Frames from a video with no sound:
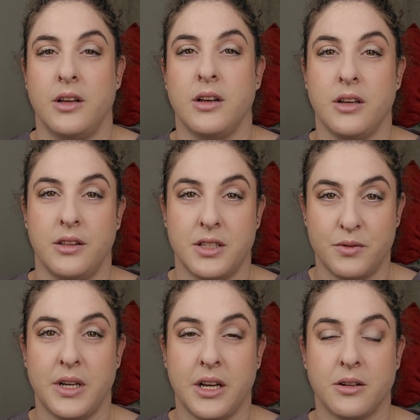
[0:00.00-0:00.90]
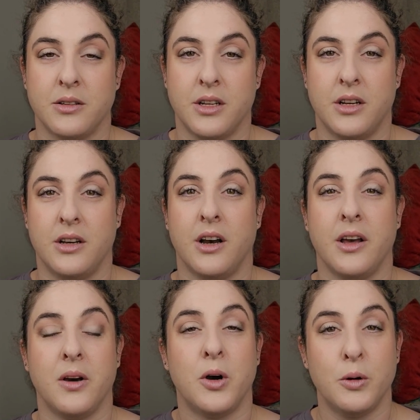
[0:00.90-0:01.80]
in this video. I
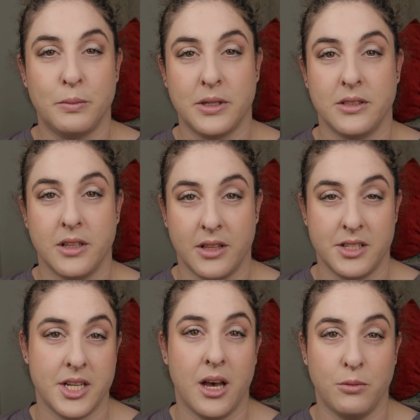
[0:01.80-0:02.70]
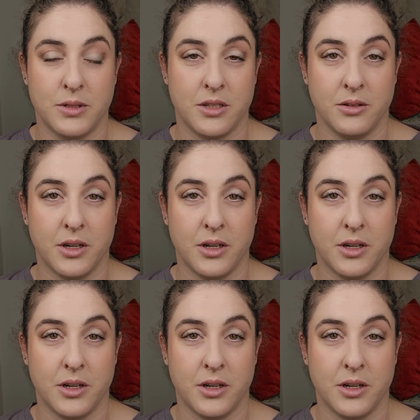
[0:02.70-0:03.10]
hope that this helps you.